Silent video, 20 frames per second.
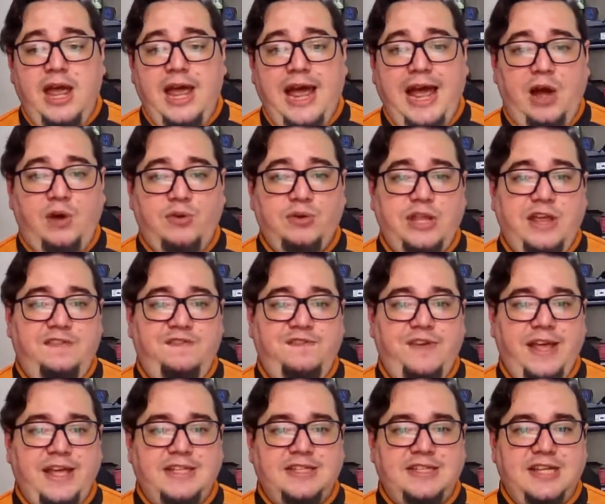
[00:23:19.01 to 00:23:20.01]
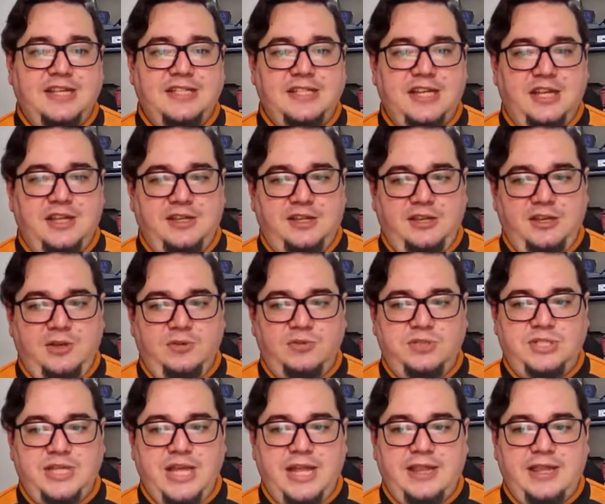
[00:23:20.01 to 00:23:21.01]
How they fix this in the new
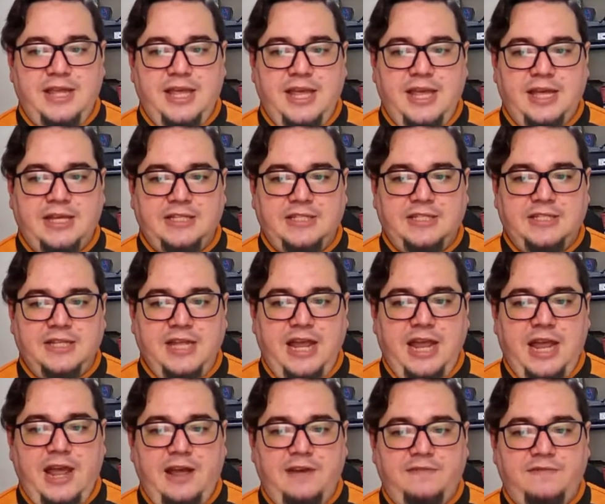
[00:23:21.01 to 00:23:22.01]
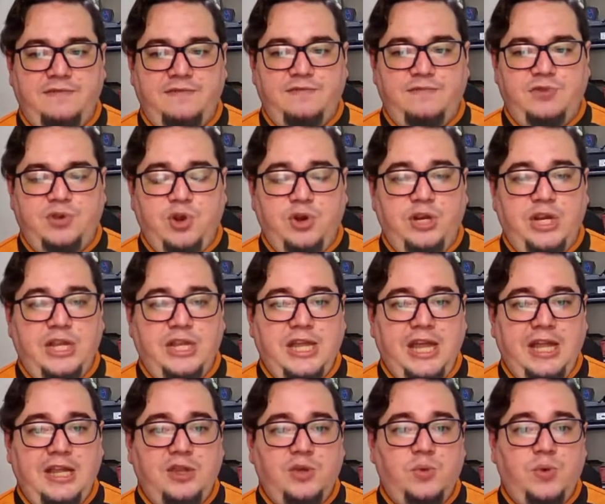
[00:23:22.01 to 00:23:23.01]
set is they have turned it
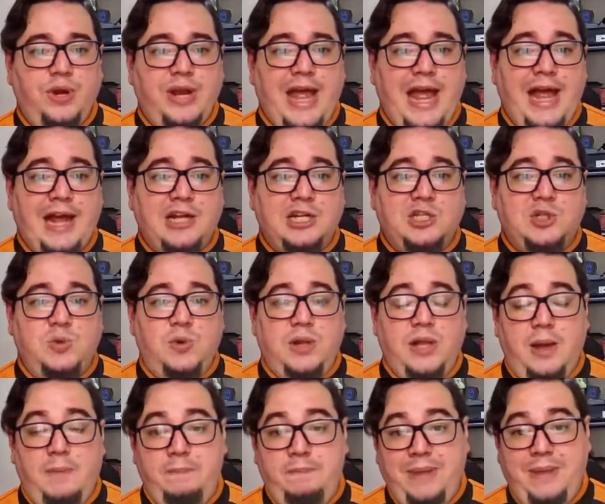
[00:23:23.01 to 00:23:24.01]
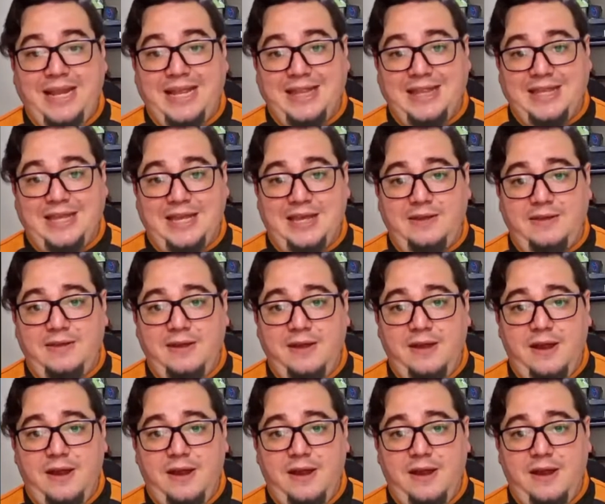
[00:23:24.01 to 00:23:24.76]
into an actual ability.